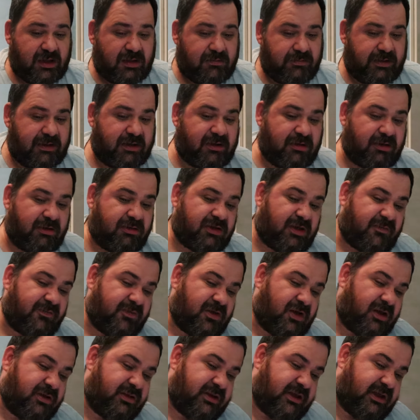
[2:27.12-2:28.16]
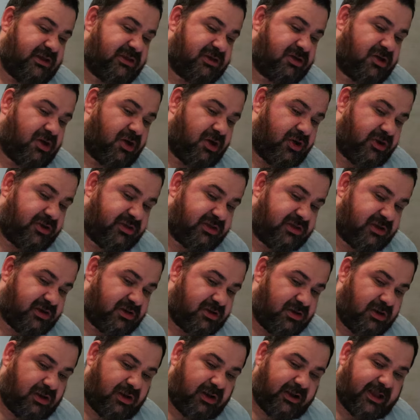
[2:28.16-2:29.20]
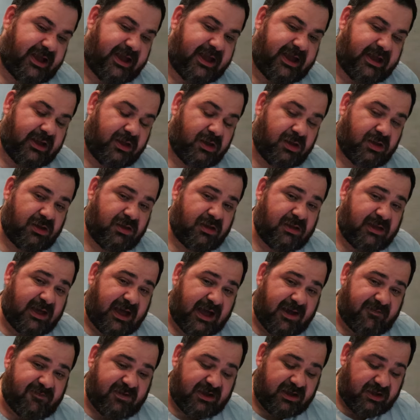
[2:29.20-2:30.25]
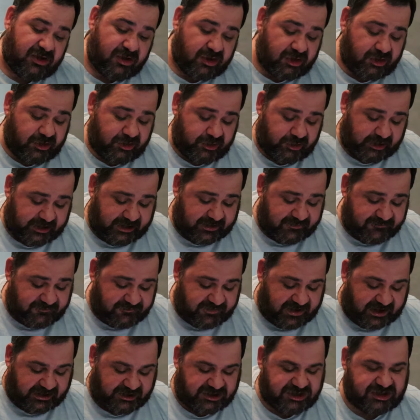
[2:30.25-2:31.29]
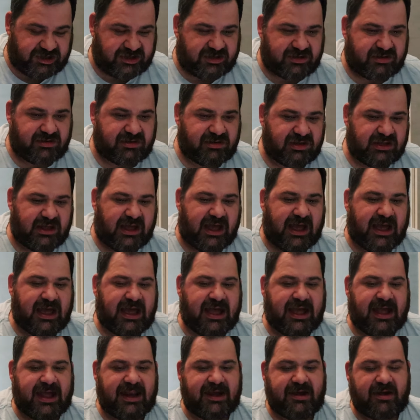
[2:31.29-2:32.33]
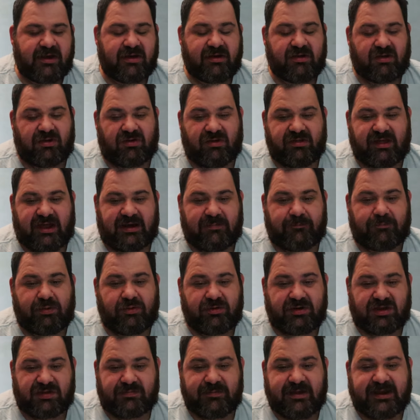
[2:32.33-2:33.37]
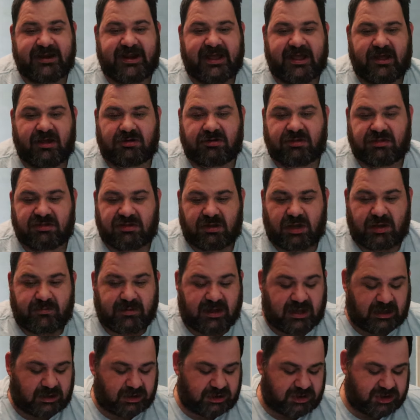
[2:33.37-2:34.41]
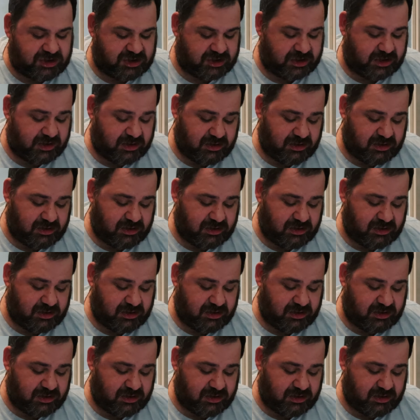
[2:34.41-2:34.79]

because I've got this constantly having urinary infections, and all that puts me down so much,